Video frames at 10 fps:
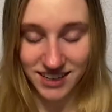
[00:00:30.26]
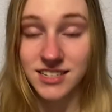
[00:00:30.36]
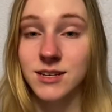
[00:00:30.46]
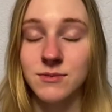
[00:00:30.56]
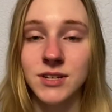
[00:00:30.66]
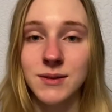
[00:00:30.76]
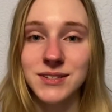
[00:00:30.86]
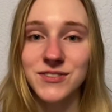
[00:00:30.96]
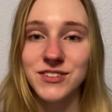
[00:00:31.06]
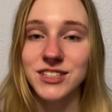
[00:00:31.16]
Sometimes
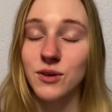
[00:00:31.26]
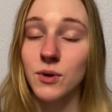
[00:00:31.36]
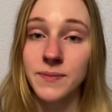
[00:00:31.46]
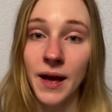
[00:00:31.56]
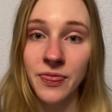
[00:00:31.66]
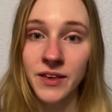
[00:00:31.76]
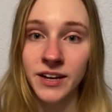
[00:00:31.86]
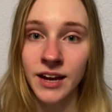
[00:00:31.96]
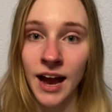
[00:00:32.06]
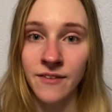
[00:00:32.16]
it feels like one bad
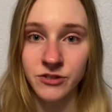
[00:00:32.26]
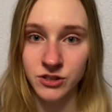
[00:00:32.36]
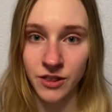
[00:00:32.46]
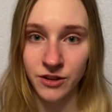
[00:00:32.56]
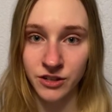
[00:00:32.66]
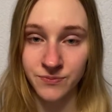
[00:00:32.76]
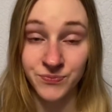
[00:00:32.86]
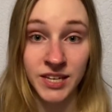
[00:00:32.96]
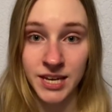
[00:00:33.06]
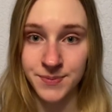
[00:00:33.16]
thing after another
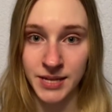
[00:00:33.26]
keeps